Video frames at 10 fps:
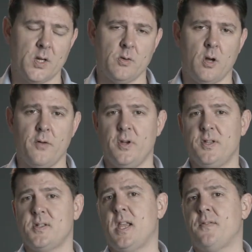So either it
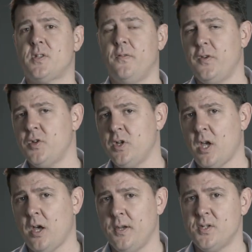doesn't have sufficient
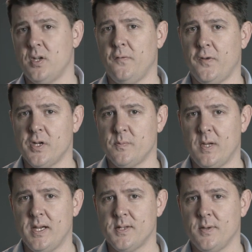hardness in the first
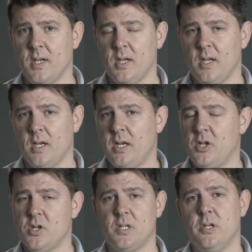place and
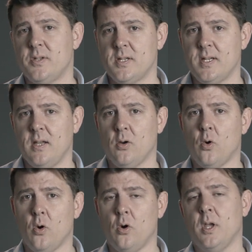it just loses it,
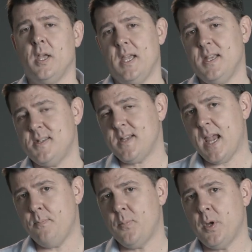or it's
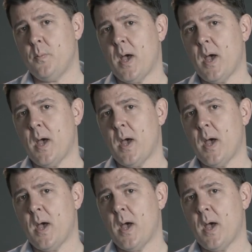tempered